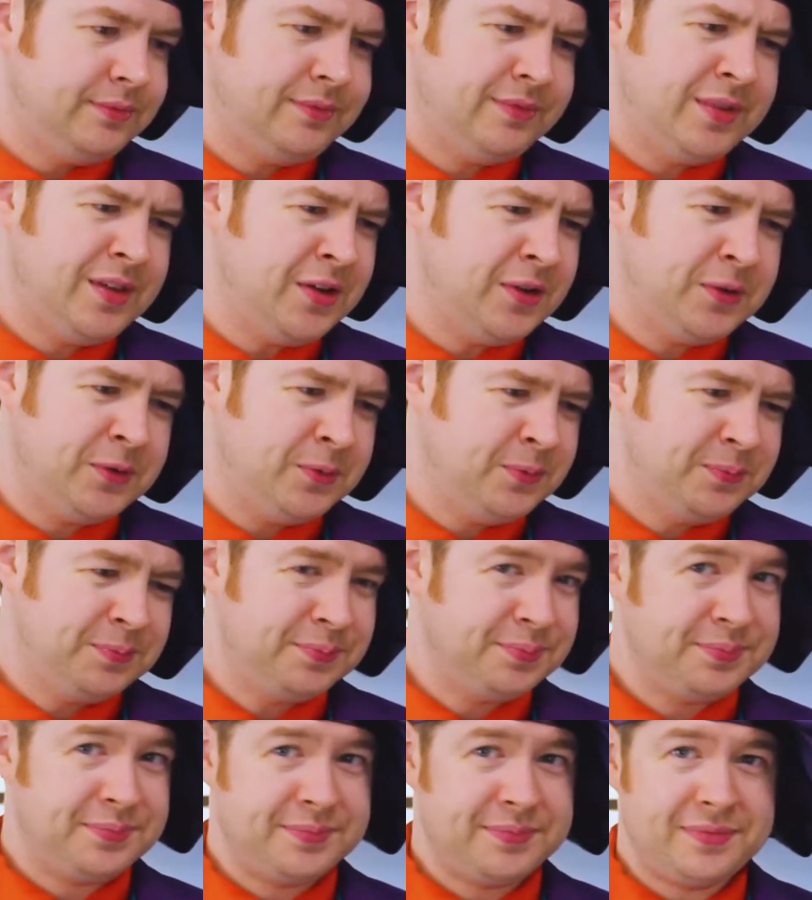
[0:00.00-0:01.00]
No,
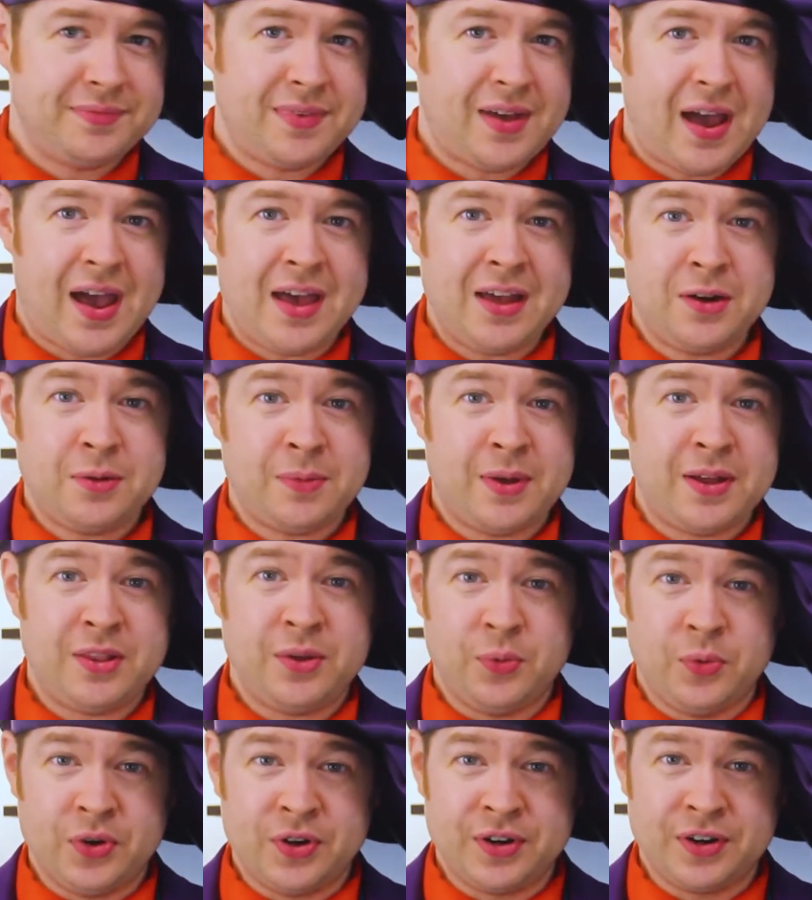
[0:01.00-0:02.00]
I don't mind
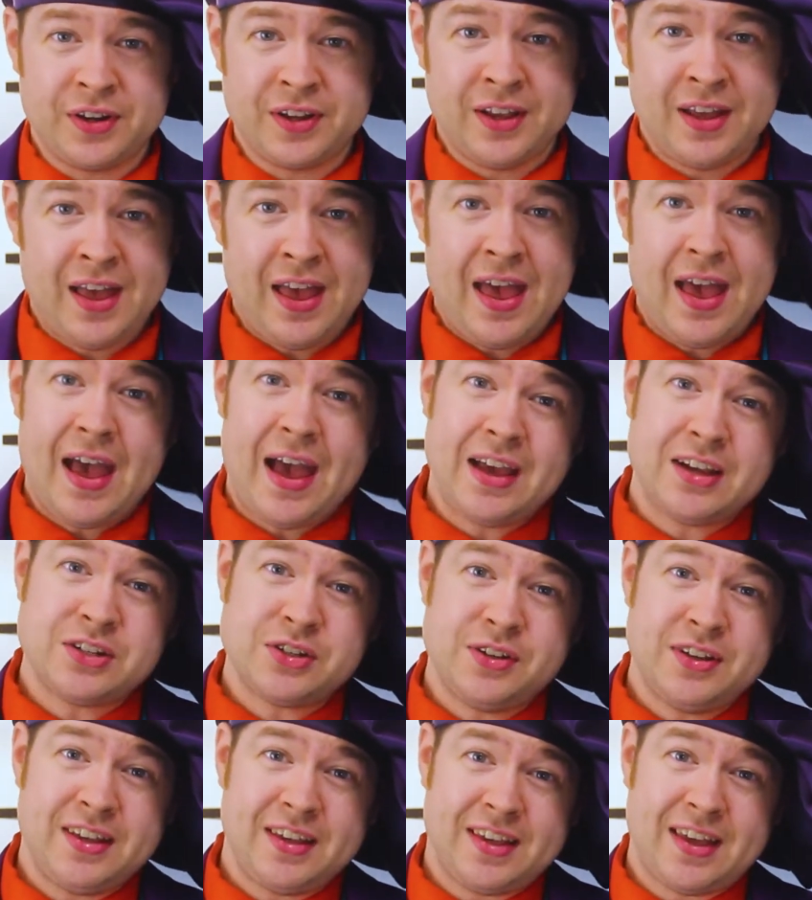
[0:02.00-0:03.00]
the work. I
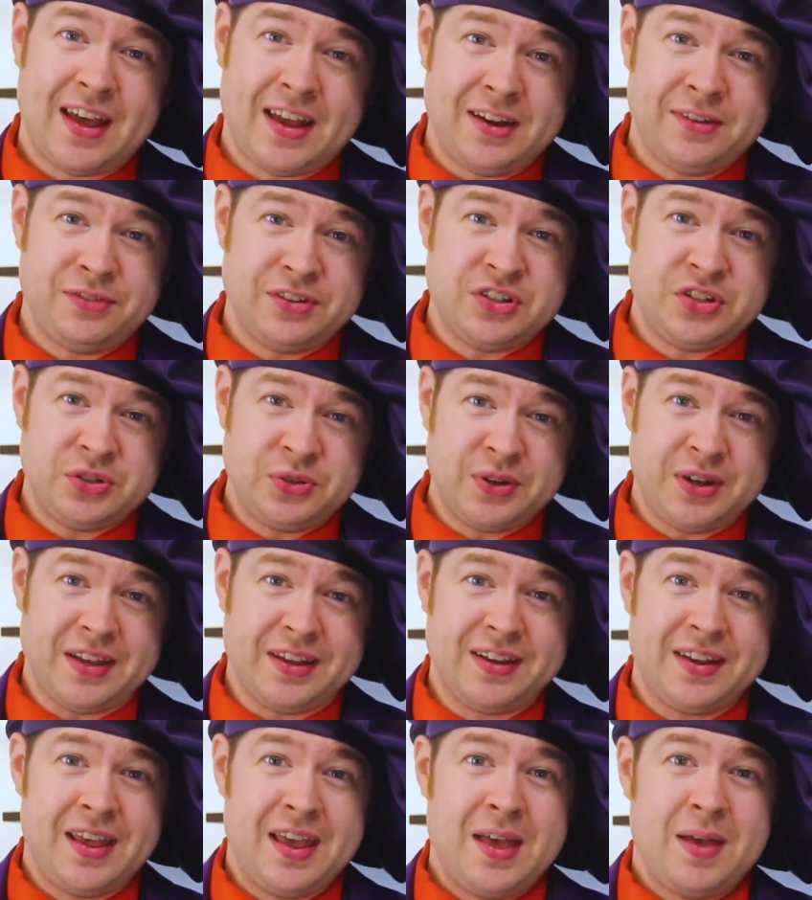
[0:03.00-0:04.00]
actually kind of enjoy
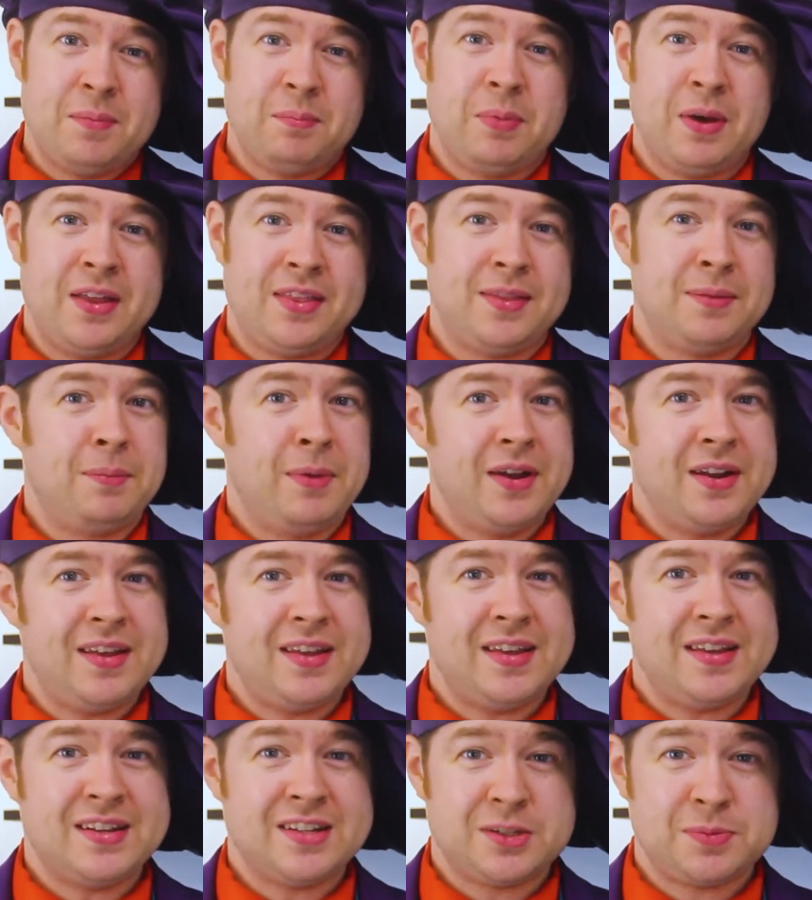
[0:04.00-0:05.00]
it, but the
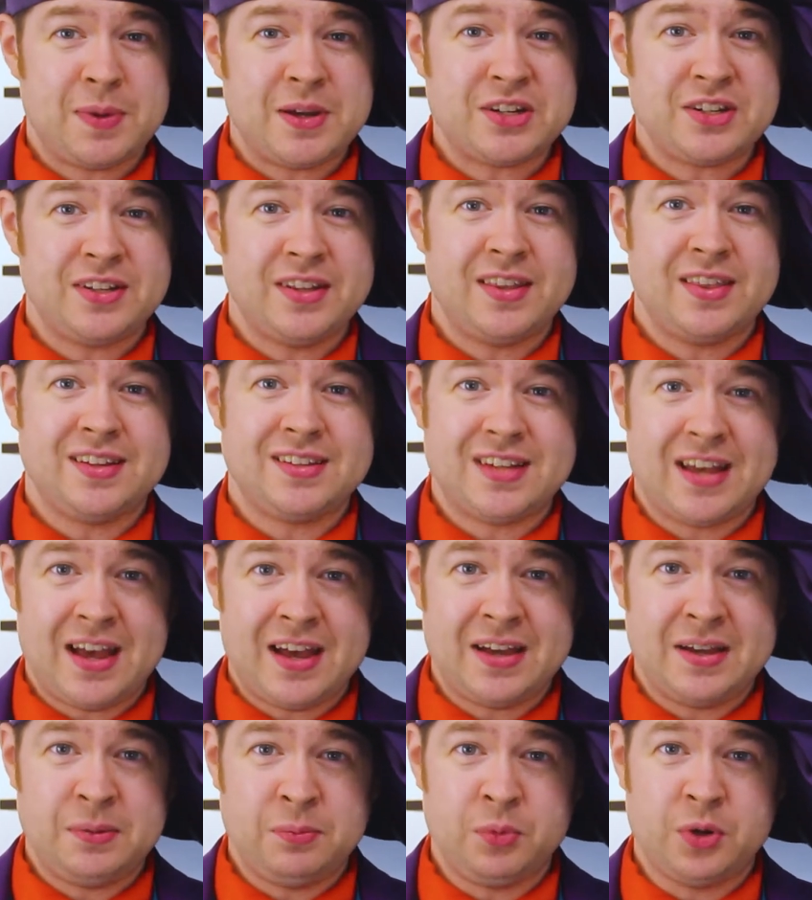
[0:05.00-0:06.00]
money and especially the
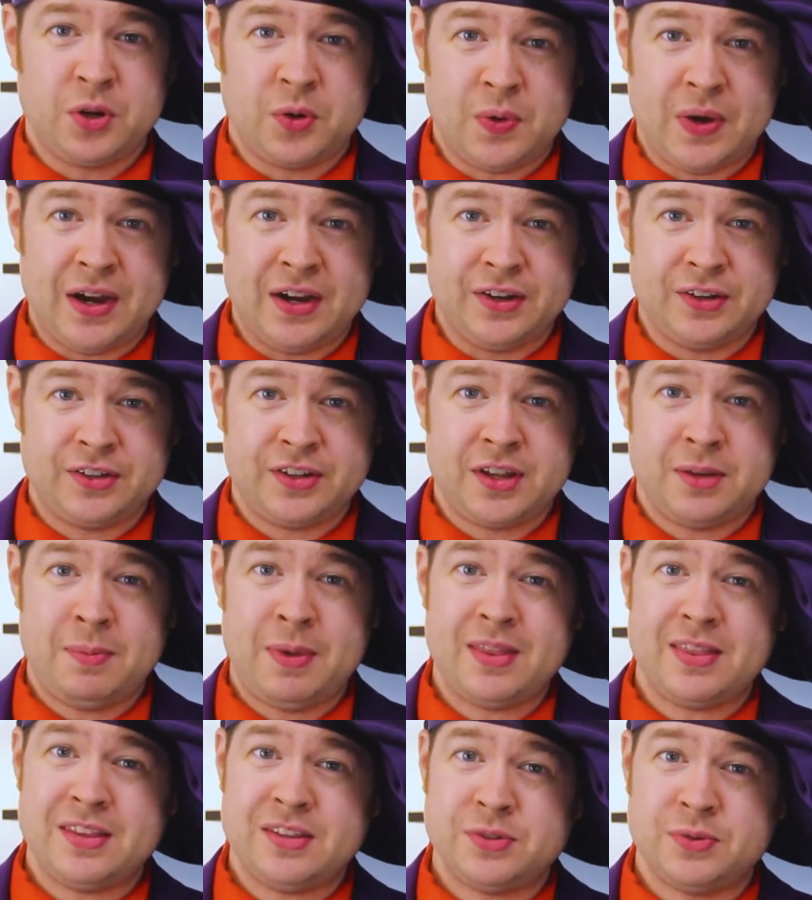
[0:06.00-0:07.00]
time required can
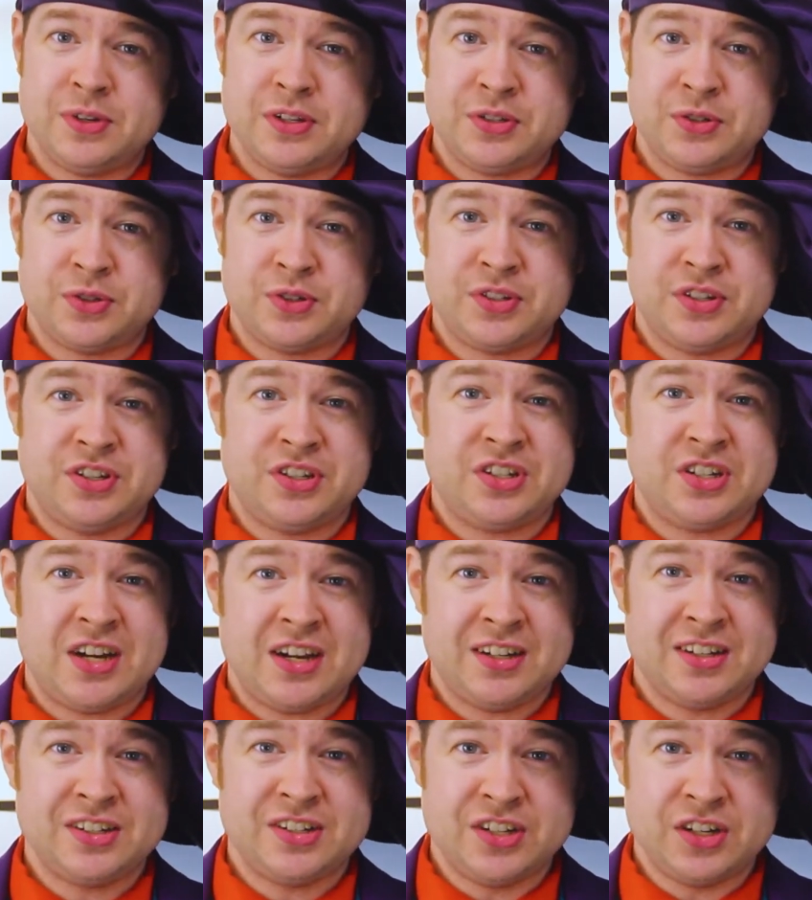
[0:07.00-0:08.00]
make these resources
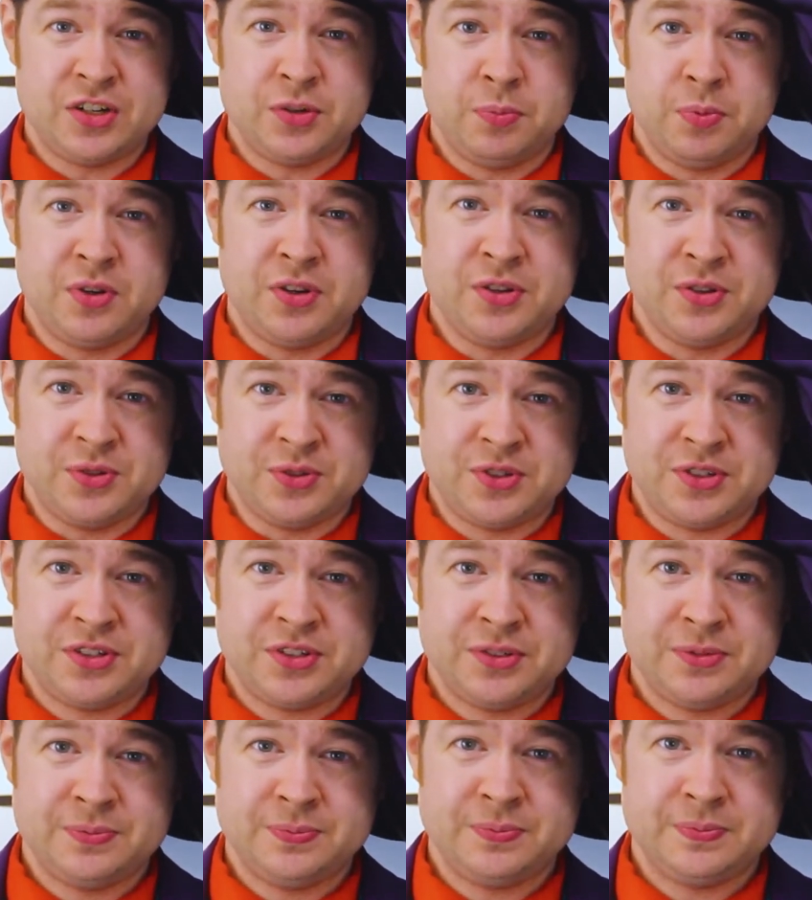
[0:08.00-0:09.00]
challenging to
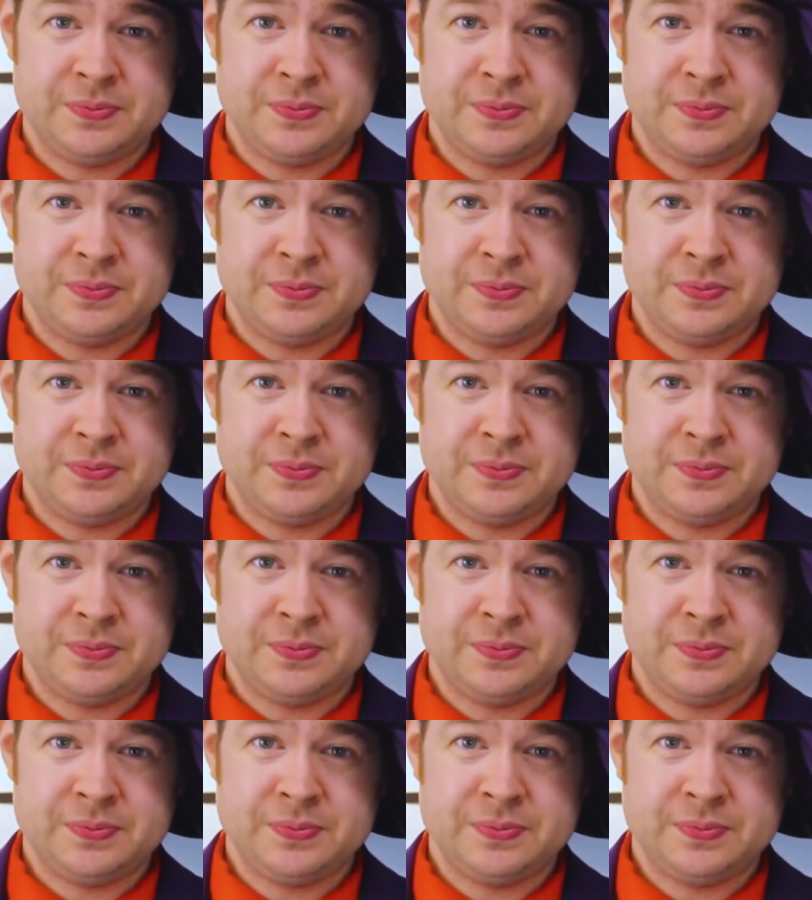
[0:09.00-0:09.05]
produce.